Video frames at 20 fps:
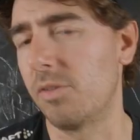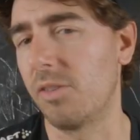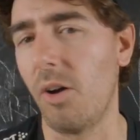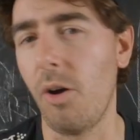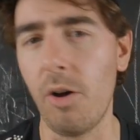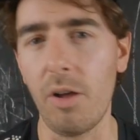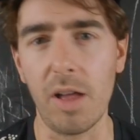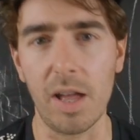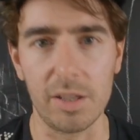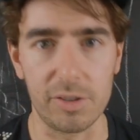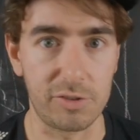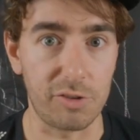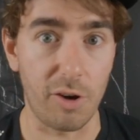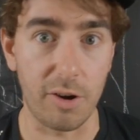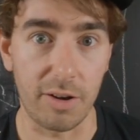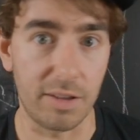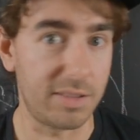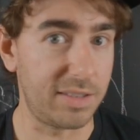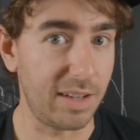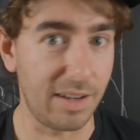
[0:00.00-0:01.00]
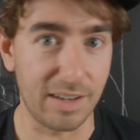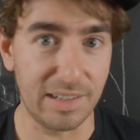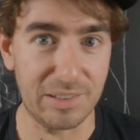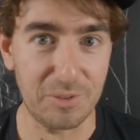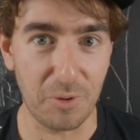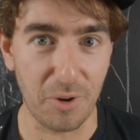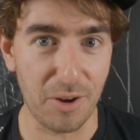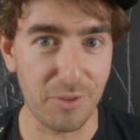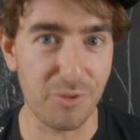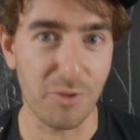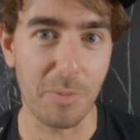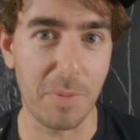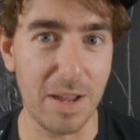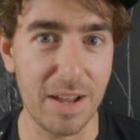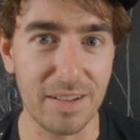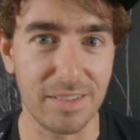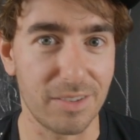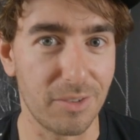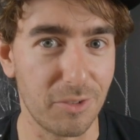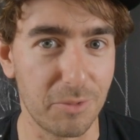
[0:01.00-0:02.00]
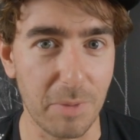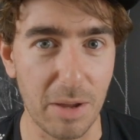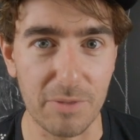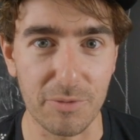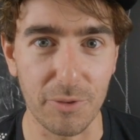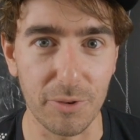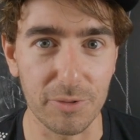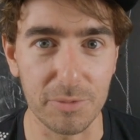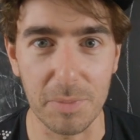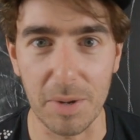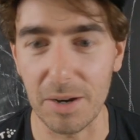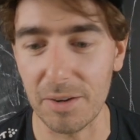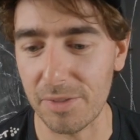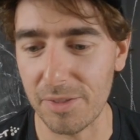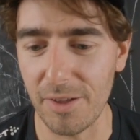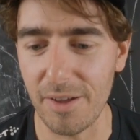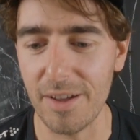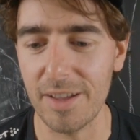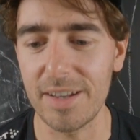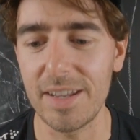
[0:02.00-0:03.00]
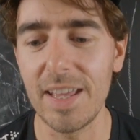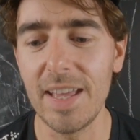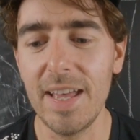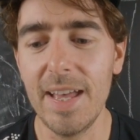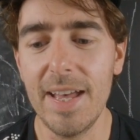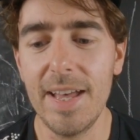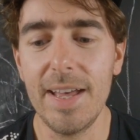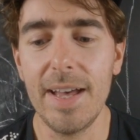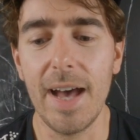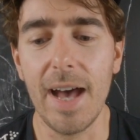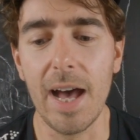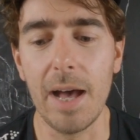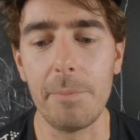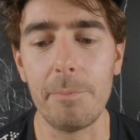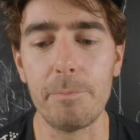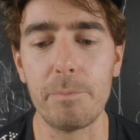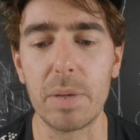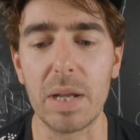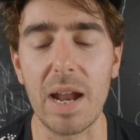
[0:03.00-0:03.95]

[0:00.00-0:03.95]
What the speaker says: all uncharted territory for me because it was my first marathon, but